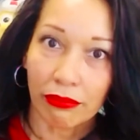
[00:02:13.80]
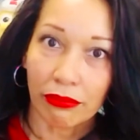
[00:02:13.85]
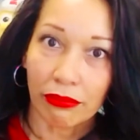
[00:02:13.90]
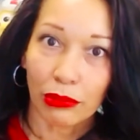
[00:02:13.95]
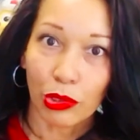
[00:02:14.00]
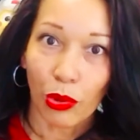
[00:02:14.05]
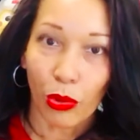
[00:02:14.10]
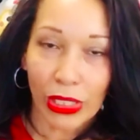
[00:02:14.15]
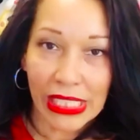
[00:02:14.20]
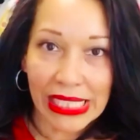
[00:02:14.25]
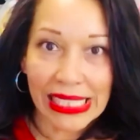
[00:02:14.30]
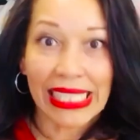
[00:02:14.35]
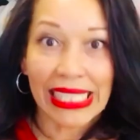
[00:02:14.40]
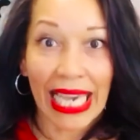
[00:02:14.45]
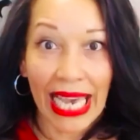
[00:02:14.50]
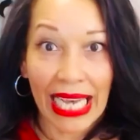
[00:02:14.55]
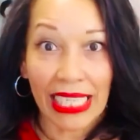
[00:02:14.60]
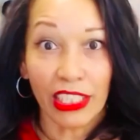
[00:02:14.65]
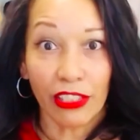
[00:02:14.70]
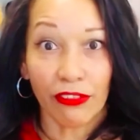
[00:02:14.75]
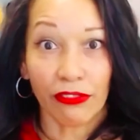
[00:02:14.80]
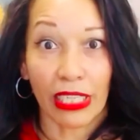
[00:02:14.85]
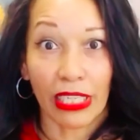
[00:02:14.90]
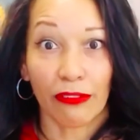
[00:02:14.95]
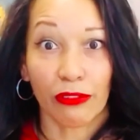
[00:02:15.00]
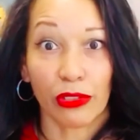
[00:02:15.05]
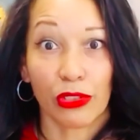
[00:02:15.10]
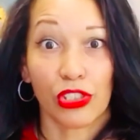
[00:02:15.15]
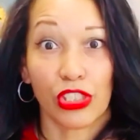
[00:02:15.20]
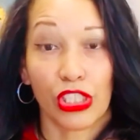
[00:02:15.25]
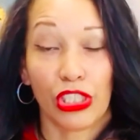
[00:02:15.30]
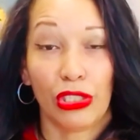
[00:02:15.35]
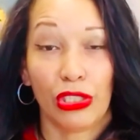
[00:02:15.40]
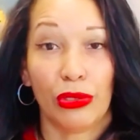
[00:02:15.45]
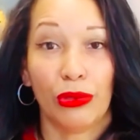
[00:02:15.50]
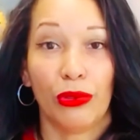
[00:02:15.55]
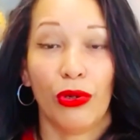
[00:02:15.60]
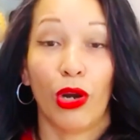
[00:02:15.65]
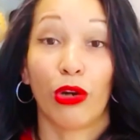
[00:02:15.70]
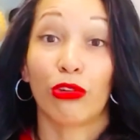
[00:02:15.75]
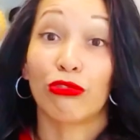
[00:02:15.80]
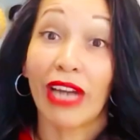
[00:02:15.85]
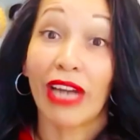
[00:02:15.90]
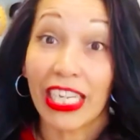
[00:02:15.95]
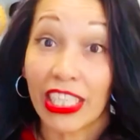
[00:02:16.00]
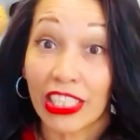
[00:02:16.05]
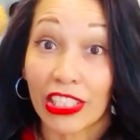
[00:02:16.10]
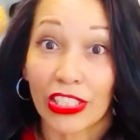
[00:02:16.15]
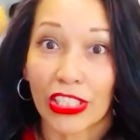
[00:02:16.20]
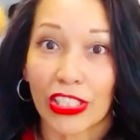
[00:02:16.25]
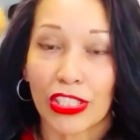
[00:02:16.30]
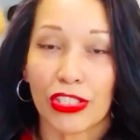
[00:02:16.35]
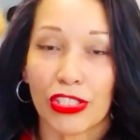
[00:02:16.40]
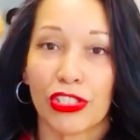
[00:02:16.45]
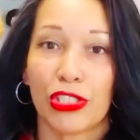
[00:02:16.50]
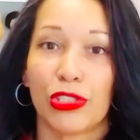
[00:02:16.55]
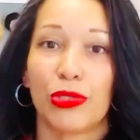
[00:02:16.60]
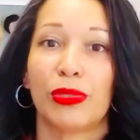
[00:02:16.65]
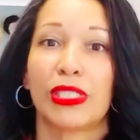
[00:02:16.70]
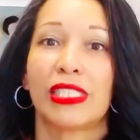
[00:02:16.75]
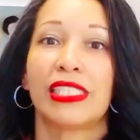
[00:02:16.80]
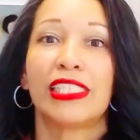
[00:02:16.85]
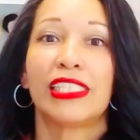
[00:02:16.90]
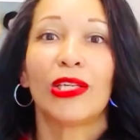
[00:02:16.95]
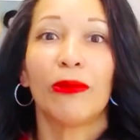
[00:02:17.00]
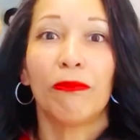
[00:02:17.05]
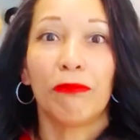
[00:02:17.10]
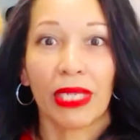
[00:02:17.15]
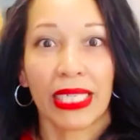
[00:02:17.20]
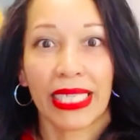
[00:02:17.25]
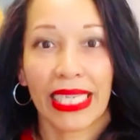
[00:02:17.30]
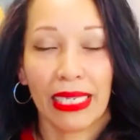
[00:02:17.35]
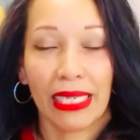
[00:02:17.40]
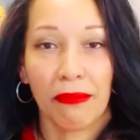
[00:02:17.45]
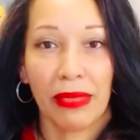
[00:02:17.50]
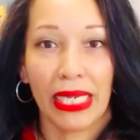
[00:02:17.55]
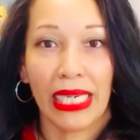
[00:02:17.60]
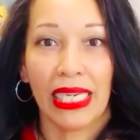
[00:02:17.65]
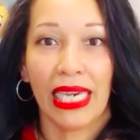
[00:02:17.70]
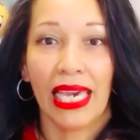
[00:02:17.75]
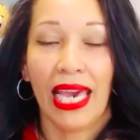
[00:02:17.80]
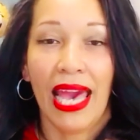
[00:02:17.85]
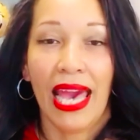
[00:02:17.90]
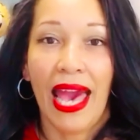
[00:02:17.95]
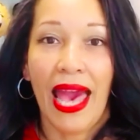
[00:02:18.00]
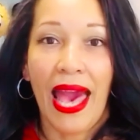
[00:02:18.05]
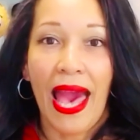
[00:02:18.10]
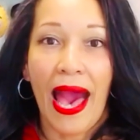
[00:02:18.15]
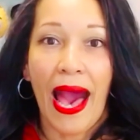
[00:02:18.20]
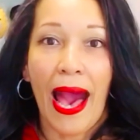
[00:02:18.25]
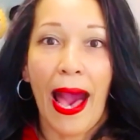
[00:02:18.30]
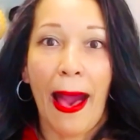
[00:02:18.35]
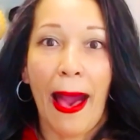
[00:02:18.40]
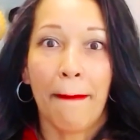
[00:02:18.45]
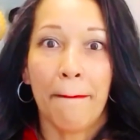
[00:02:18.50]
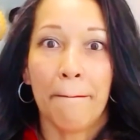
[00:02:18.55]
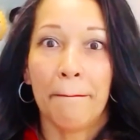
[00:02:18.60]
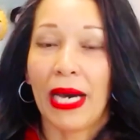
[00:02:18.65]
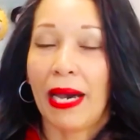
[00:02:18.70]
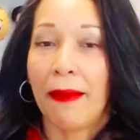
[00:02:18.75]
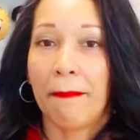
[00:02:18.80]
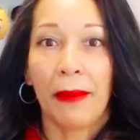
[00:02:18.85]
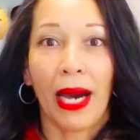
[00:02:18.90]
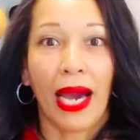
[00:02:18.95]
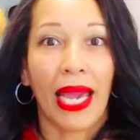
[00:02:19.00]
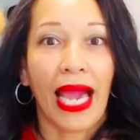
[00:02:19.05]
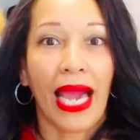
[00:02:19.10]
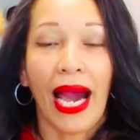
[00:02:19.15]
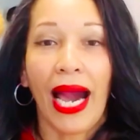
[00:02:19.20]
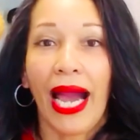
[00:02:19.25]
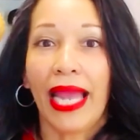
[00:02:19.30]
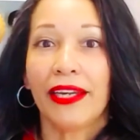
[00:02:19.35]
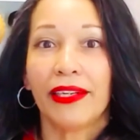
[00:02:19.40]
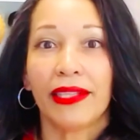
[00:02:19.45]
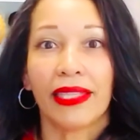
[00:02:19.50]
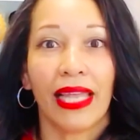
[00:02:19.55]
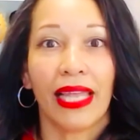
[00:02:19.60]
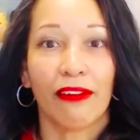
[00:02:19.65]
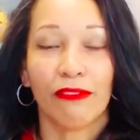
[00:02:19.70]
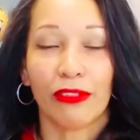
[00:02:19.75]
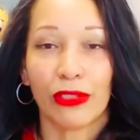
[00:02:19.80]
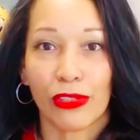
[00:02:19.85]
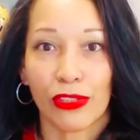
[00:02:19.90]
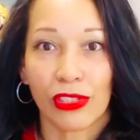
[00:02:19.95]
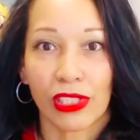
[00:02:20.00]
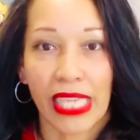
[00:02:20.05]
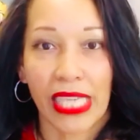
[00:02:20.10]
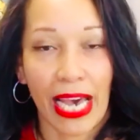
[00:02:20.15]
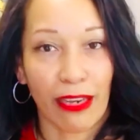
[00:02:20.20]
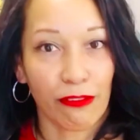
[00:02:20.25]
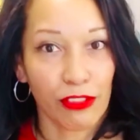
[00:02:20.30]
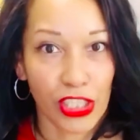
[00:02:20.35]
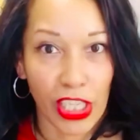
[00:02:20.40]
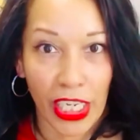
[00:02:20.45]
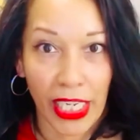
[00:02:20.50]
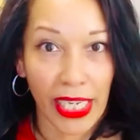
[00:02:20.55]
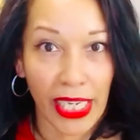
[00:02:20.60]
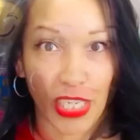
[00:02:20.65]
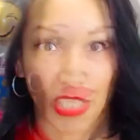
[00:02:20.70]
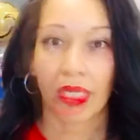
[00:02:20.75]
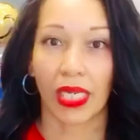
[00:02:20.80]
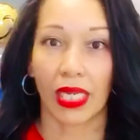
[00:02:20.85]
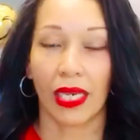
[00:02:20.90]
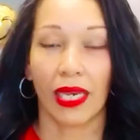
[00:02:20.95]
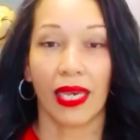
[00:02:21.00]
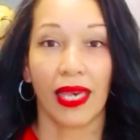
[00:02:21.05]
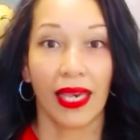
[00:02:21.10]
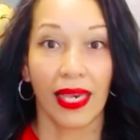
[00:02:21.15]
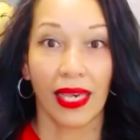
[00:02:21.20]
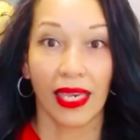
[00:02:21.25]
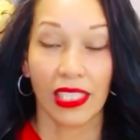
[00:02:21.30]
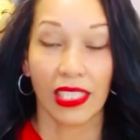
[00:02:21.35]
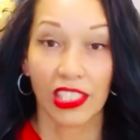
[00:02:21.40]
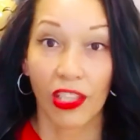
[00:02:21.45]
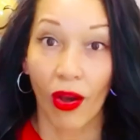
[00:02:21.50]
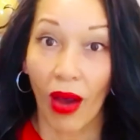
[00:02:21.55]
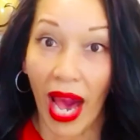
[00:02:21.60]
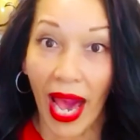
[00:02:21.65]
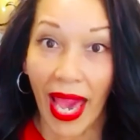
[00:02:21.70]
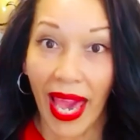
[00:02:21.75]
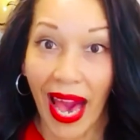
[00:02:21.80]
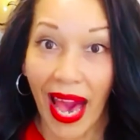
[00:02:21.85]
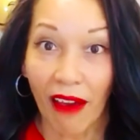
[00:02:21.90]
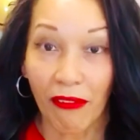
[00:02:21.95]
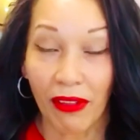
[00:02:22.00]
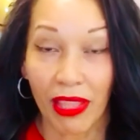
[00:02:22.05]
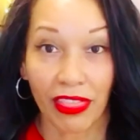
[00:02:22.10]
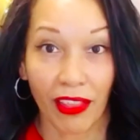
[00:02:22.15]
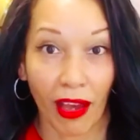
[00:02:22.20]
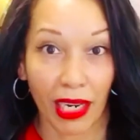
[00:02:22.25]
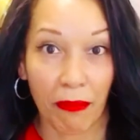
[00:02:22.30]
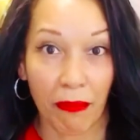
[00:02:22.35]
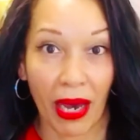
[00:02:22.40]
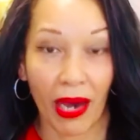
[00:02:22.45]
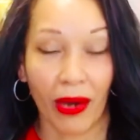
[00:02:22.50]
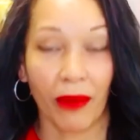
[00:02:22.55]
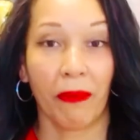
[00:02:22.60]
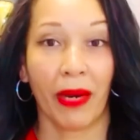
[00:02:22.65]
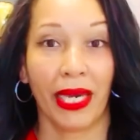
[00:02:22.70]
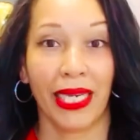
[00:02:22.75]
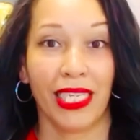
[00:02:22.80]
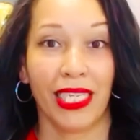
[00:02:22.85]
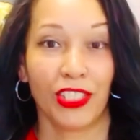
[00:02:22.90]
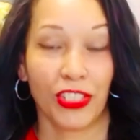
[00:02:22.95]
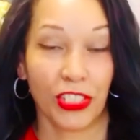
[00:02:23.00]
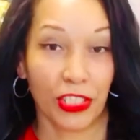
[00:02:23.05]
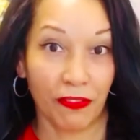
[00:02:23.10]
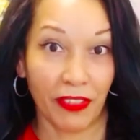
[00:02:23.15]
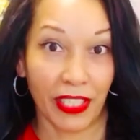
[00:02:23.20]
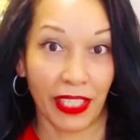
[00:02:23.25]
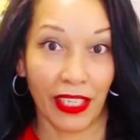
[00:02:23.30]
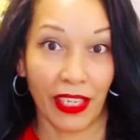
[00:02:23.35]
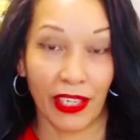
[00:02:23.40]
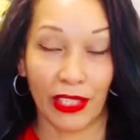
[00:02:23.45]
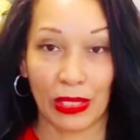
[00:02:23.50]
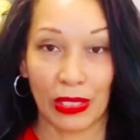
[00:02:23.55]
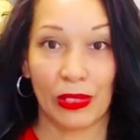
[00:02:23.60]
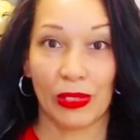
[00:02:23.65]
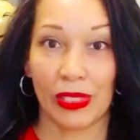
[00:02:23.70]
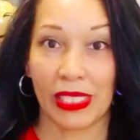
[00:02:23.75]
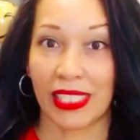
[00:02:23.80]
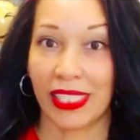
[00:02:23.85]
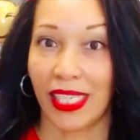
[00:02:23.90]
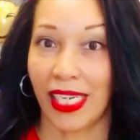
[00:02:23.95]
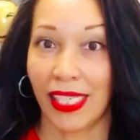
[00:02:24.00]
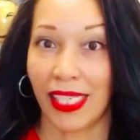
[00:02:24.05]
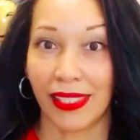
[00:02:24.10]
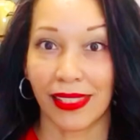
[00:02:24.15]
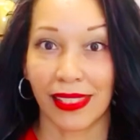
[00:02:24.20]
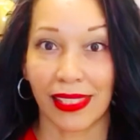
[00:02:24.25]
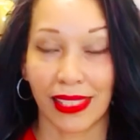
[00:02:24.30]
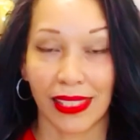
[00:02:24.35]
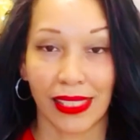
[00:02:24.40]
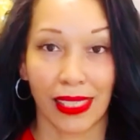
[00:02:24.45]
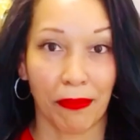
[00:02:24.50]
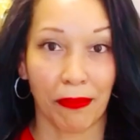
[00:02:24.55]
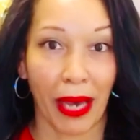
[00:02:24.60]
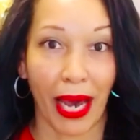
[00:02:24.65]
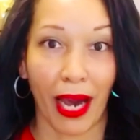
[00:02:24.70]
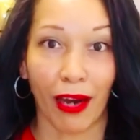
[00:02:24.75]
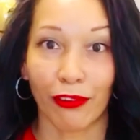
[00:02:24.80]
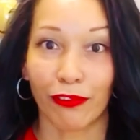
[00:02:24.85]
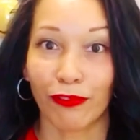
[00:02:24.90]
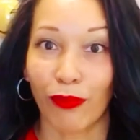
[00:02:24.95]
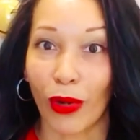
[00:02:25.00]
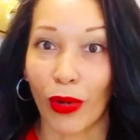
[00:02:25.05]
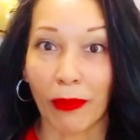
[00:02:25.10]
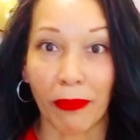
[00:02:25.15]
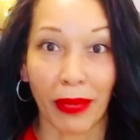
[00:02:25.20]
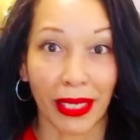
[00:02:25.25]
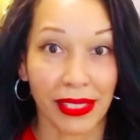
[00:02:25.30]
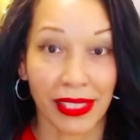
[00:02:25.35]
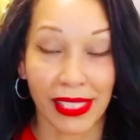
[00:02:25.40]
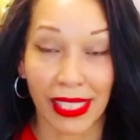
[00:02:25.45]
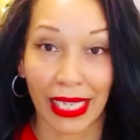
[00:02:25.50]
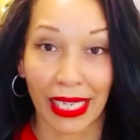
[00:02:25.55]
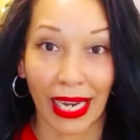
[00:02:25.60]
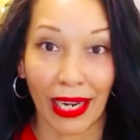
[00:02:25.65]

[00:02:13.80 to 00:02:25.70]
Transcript: towards the end of level two regulars who were still booking me. Um, but my higher levels have changed. So I haven't thought about my intro video since about four months ago